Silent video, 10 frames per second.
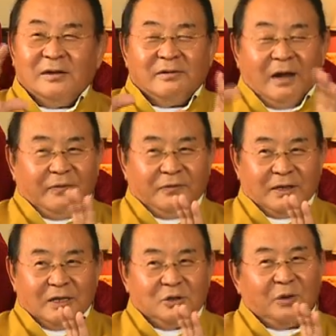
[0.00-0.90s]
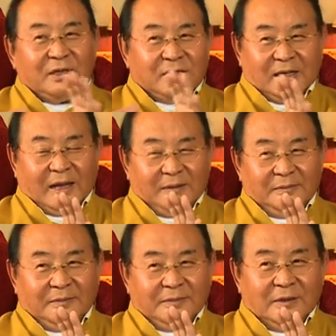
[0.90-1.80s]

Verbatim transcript: roughly, it's not the same.